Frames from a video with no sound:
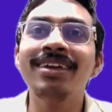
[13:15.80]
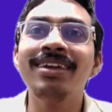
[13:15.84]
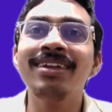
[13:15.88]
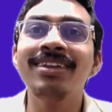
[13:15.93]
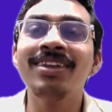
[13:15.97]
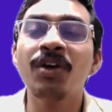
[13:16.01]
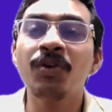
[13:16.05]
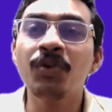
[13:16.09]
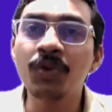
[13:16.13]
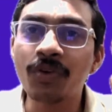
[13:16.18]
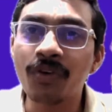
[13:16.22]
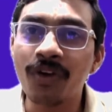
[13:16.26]

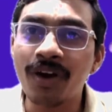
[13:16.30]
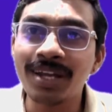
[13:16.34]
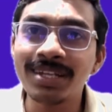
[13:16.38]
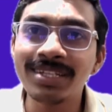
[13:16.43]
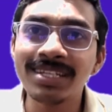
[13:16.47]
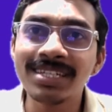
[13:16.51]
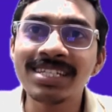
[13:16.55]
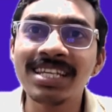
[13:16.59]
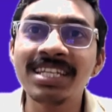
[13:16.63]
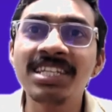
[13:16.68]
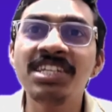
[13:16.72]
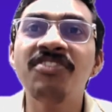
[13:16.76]
now you
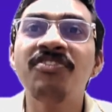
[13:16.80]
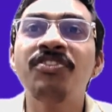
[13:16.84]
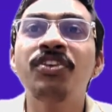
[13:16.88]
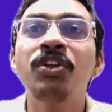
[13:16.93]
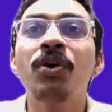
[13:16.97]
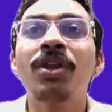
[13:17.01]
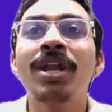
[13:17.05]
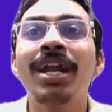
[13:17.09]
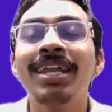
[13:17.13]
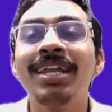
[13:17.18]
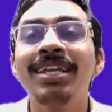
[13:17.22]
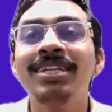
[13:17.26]
consciously shift
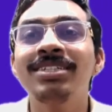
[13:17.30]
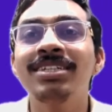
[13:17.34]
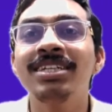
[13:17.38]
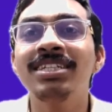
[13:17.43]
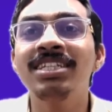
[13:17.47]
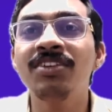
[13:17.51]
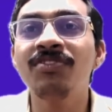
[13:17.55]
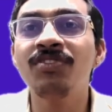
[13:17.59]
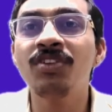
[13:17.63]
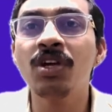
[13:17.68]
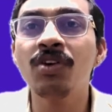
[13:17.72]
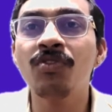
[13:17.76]
your attention,
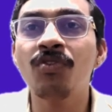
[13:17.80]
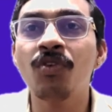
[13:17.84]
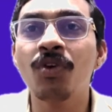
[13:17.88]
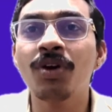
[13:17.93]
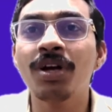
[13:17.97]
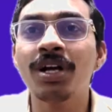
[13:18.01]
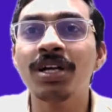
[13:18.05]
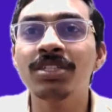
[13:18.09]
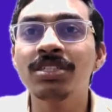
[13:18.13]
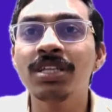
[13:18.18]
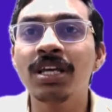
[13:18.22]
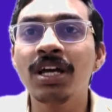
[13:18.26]
shift your
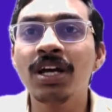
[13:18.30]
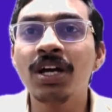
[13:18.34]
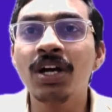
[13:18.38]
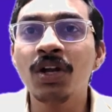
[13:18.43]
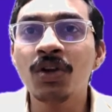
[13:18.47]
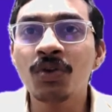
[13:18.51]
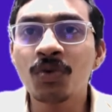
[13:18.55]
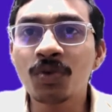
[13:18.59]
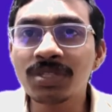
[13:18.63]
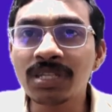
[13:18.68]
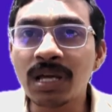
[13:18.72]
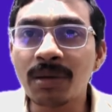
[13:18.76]
focus
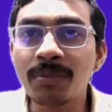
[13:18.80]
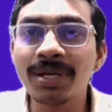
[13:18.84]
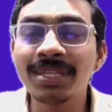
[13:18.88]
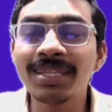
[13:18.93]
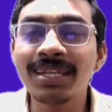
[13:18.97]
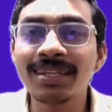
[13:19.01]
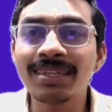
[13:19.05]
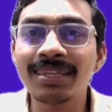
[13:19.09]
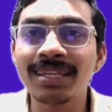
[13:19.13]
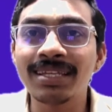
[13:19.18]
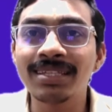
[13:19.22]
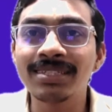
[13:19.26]
to some
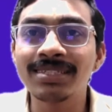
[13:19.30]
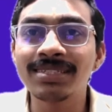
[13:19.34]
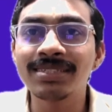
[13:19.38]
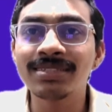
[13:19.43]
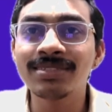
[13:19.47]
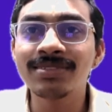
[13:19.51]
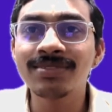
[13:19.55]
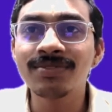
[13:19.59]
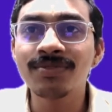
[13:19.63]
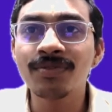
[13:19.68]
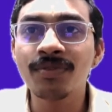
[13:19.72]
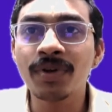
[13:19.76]
other things.
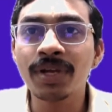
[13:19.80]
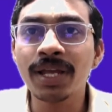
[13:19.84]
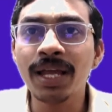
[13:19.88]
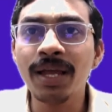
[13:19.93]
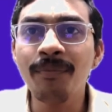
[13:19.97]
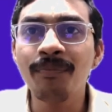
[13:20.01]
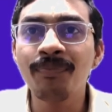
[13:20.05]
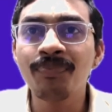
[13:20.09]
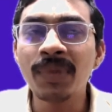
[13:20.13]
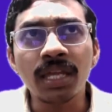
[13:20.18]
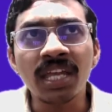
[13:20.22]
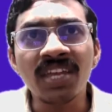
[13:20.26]
Okay,
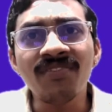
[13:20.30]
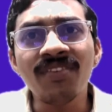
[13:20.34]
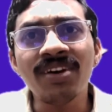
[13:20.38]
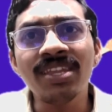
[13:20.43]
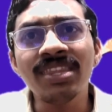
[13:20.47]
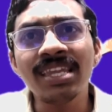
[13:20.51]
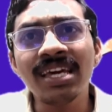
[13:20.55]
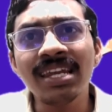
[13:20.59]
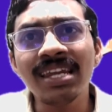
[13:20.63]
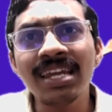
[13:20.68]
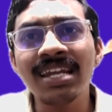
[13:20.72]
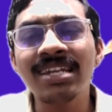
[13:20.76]

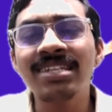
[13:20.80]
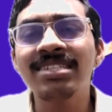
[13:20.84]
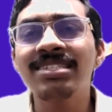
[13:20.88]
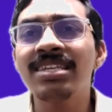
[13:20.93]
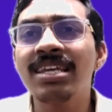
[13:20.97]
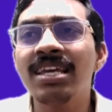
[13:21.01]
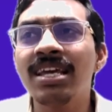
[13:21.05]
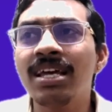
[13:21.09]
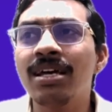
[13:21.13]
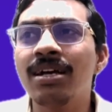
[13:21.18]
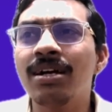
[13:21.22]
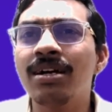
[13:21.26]
even then, let's
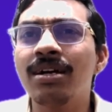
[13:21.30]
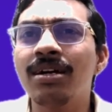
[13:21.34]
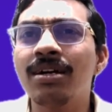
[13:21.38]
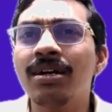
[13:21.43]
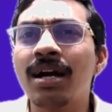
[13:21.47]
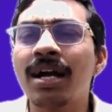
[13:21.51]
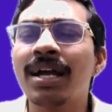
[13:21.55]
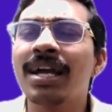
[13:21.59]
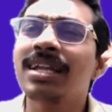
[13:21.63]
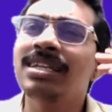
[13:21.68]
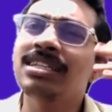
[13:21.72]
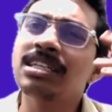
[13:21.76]
say
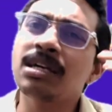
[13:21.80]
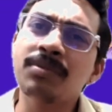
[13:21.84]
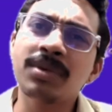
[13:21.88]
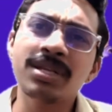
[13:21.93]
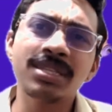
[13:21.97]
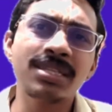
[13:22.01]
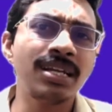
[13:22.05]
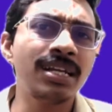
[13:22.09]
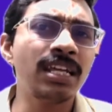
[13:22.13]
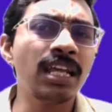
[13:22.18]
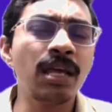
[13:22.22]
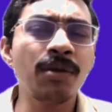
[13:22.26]
again some
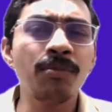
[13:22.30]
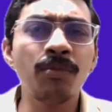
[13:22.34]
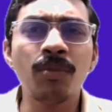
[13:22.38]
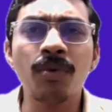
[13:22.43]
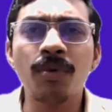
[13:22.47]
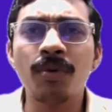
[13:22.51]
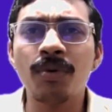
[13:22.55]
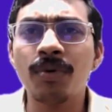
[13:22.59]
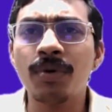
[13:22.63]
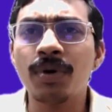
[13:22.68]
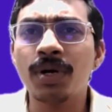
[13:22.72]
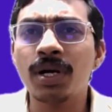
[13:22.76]
other time
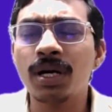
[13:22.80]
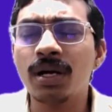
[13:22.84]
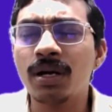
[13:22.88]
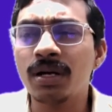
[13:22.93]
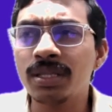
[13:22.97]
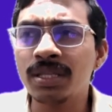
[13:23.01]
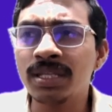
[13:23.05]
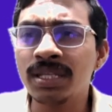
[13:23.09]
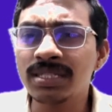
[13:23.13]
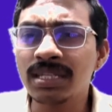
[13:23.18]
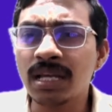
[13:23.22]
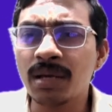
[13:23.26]

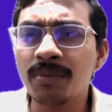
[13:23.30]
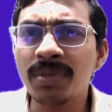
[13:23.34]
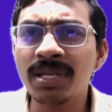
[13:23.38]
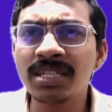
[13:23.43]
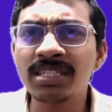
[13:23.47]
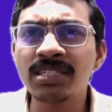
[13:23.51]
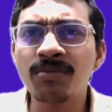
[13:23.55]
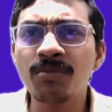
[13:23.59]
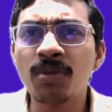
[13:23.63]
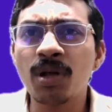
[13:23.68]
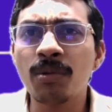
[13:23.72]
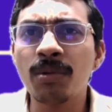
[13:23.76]
this
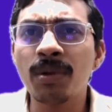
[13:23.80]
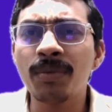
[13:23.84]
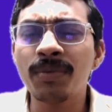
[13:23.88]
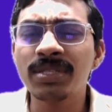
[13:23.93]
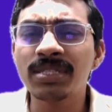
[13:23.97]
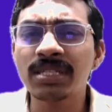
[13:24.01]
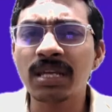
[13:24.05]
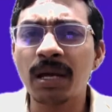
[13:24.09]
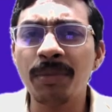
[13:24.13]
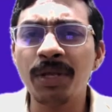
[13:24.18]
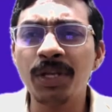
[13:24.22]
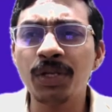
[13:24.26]
comparison problem
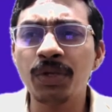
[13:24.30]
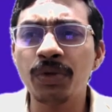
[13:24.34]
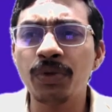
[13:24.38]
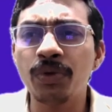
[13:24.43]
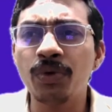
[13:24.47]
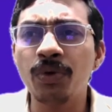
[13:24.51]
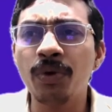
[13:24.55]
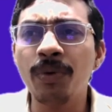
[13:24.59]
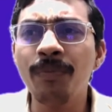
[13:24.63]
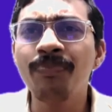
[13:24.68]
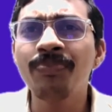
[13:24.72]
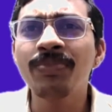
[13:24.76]
is coming to
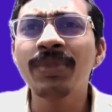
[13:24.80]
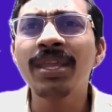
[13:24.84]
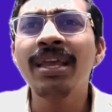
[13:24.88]
you,